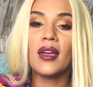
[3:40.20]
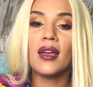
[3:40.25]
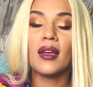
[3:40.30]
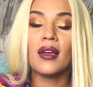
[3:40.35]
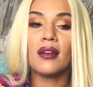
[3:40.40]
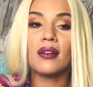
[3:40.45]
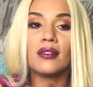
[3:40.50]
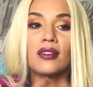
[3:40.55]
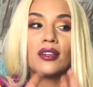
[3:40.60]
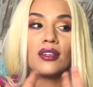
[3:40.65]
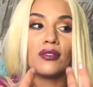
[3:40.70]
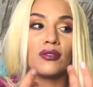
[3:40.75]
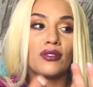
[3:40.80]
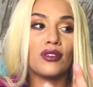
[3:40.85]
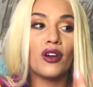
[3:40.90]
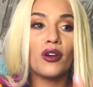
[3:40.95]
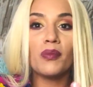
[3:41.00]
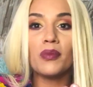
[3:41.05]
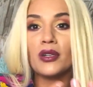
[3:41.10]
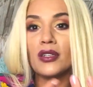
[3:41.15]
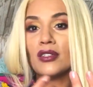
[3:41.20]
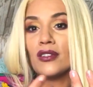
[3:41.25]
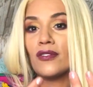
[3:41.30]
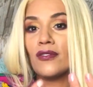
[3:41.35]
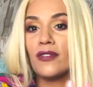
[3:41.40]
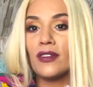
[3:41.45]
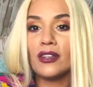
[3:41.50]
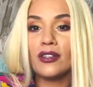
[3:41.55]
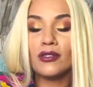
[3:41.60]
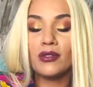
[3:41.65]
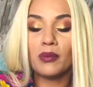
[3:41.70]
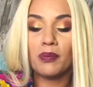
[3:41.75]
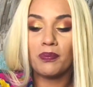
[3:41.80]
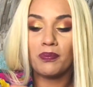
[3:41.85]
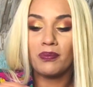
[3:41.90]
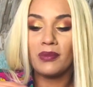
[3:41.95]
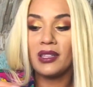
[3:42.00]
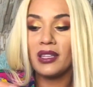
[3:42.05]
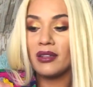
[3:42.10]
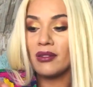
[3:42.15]
and notebooks filled
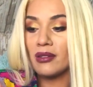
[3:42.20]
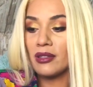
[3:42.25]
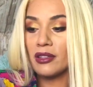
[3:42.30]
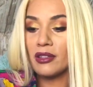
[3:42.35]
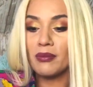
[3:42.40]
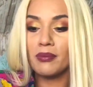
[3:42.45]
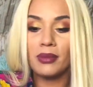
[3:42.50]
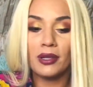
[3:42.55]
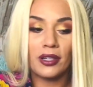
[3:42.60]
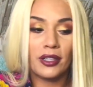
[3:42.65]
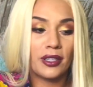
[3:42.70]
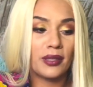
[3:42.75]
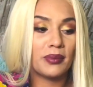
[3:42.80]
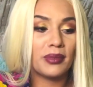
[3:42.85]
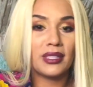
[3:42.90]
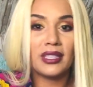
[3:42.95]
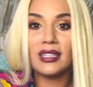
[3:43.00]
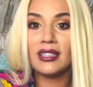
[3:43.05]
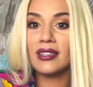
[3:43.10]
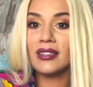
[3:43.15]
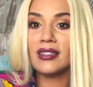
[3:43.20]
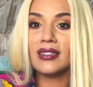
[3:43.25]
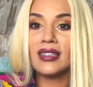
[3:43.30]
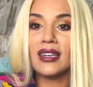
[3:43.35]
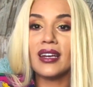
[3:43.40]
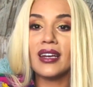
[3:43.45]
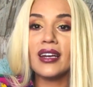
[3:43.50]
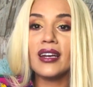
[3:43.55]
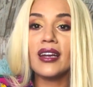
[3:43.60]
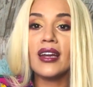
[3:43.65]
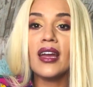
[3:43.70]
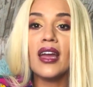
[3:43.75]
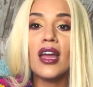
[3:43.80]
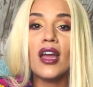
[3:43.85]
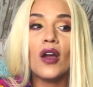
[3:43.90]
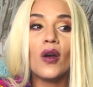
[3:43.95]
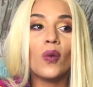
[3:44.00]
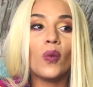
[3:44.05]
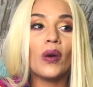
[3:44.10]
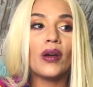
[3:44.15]
with little blurbs here and there.
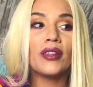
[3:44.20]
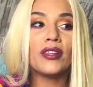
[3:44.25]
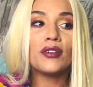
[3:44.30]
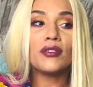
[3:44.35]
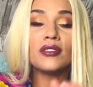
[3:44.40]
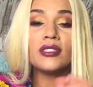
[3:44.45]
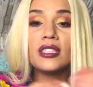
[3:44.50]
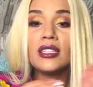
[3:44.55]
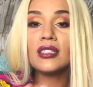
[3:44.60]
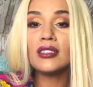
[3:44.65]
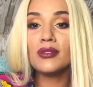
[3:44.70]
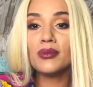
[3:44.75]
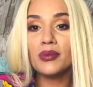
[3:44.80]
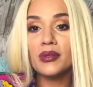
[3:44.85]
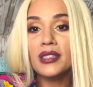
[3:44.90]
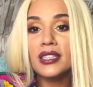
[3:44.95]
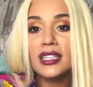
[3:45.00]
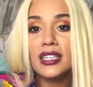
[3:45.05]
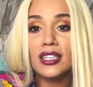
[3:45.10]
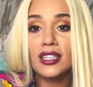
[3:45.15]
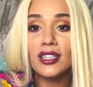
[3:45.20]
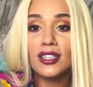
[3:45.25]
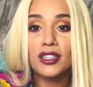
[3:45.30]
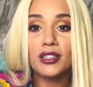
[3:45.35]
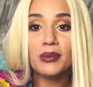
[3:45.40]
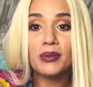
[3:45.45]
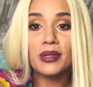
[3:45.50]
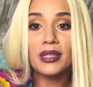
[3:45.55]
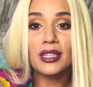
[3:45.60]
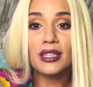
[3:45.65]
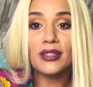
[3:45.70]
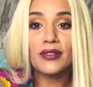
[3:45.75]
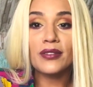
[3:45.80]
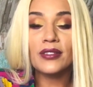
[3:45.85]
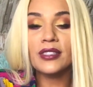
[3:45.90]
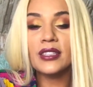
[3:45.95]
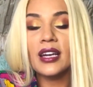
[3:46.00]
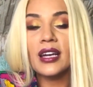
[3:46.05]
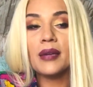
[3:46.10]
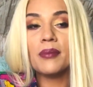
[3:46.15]
Well, those things really accumulate over
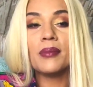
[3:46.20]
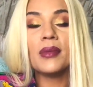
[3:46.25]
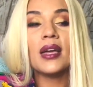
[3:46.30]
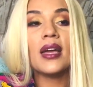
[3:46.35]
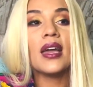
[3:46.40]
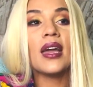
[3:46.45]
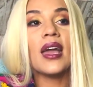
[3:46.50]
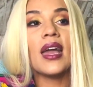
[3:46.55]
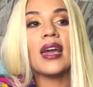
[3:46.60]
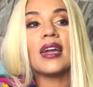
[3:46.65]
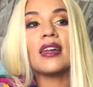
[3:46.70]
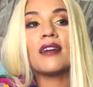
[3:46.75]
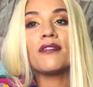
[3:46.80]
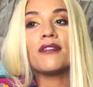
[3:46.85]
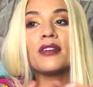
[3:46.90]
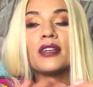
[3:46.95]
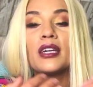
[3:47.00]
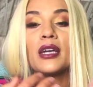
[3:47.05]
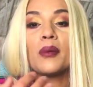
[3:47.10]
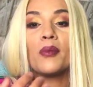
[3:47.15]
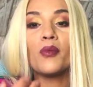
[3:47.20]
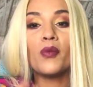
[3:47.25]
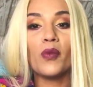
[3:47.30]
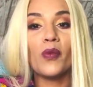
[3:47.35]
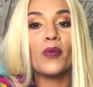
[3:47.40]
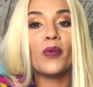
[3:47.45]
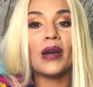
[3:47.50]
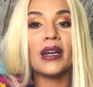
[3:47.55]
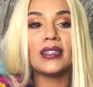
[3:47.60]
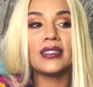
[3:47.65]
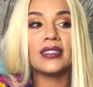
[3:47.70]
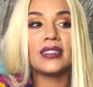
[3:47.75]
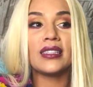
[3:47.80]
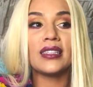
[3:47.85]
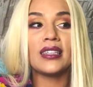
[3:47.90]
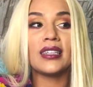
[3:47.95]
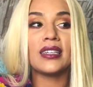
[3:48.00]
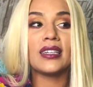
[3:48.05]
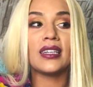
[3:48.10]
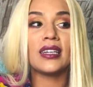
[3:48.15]
time, and I feel like I'm
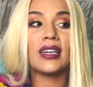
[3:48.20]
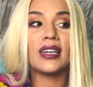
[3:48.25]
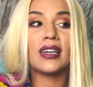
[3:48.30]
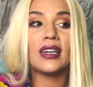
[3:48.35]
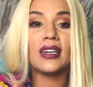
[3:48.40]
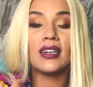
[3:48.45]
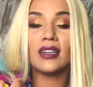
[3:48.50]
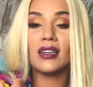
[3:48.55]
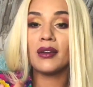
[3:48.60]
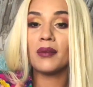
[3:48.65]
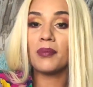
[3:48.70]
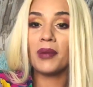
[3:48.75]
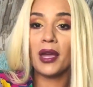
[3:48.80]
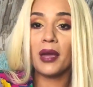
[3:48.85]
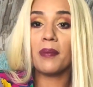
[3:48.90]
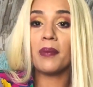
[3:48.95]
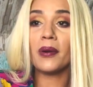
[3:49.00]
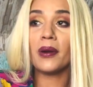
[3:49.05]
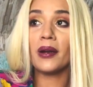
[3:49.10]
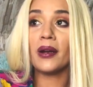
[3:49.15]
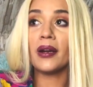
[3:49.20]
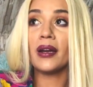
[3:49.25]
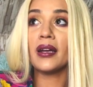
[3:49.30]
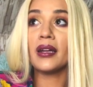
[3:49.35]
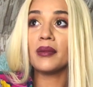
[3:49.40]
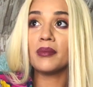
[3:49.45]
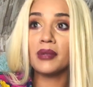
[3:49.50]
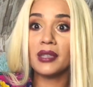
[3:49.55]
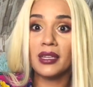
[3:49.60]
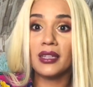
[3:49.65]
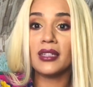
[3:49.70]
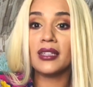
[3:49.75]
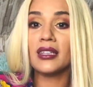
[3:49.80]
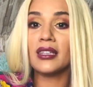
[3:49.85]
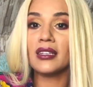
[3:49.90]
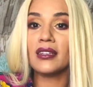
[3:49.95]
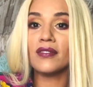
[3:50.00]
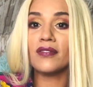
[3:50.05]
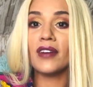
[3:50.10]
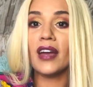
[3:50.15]
wasting paper and I'm killing the
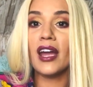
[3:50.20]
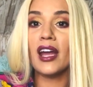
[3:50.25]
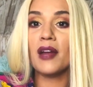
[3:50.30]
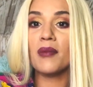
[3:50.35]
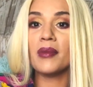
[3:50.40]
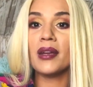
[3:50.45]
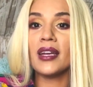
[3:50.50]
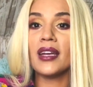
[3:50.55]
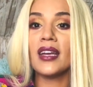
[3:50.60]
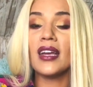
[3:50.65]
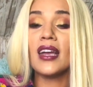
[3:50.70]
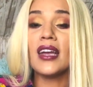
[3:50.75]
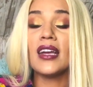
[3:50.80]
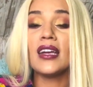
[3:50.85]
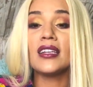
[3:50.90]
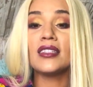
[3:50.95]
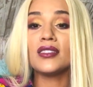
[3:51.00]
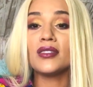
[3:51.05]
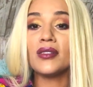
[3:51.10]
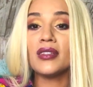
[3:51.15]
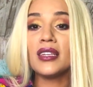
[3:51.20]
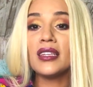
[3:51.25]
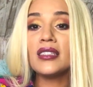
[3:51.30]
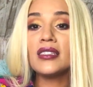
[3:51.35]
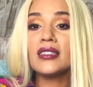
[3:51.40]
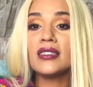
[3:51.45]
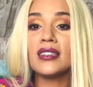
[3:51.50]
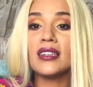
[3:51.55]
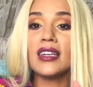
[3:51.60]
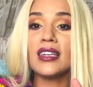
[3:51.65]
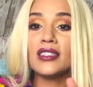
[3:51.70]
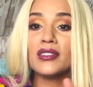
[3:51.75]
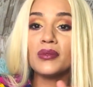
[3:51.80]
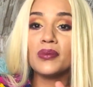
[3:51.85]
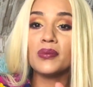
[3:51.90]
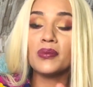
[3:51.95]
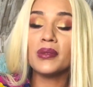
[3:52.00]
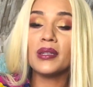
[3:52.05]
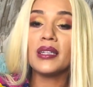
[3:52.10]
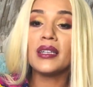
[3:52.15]
environment. So this gets
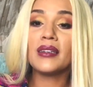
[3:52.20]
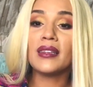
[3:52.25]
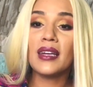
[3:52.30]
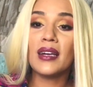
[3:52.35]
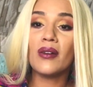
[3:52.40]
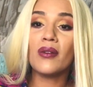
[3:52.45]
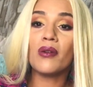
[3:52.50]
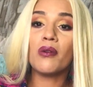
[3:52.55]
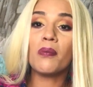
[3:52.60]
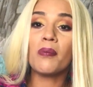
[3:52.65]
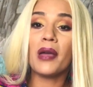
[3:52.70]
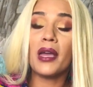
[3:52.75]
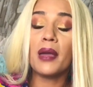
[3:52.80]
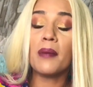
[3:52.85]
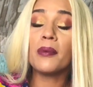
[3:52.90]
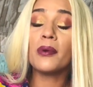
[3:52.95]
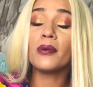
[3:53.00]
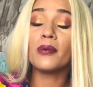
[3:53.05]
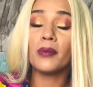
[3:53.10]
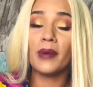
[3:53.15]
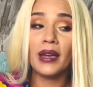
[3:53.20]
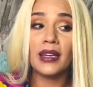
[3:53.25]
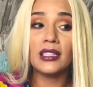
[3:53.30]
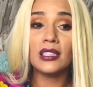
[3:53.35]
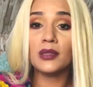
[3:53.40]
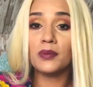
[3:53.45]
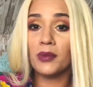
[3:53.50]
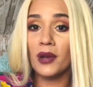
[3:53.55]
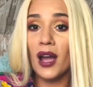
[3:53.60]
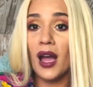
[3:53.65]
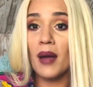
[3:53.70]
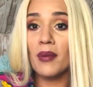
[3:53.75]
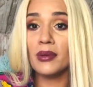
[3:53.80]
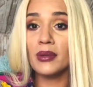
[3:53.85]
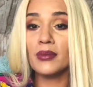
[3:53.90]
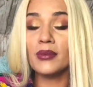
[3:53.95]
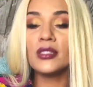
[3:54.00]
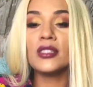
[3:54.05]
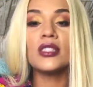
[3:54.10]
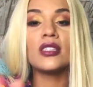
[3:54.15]
rid of that whole paper waste problem,
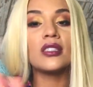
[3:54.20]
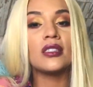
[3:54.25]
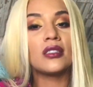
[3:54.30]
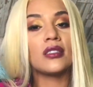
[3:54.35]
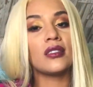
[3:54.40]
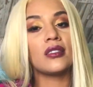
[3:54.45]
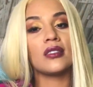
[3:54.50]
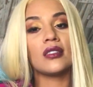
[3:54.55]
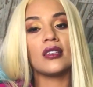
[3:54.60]
which is,